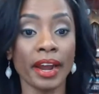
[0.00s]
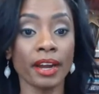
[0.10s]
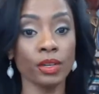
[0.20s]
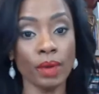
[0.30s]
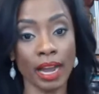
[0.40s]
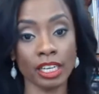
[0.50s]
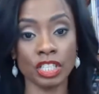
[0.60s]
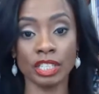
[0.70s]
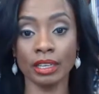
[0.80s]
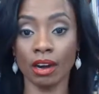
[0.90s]
you
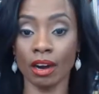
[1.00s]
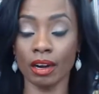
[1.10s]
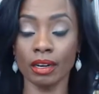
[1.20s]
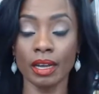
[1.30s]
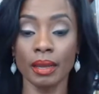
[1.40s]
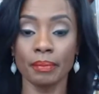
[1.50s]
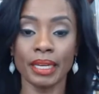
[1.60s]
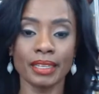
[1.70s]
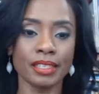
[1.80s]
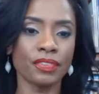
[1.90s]
actually are.
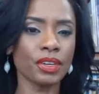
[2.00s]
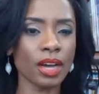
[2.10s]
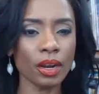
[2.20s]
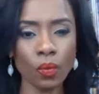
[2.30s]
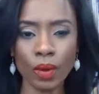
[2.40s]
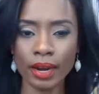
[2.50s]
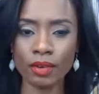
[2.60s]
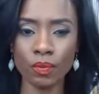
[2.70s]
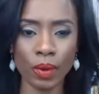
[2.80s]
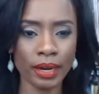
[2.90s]
Because if you're not aware
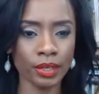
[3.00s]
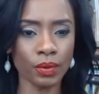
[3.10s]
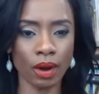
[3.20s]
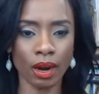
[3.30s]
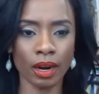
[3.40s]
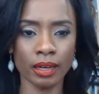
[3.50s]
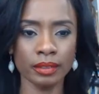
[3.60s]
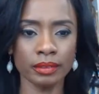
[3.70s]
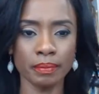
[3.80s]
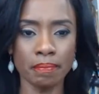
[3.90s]
of where you
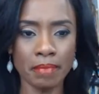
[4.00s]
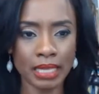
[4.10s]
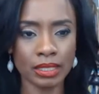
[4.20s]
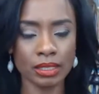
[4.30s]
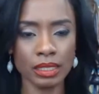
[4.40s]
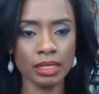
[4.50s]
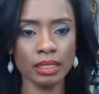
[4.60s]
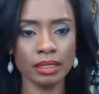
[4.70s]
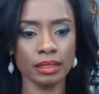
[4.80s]
are mentally,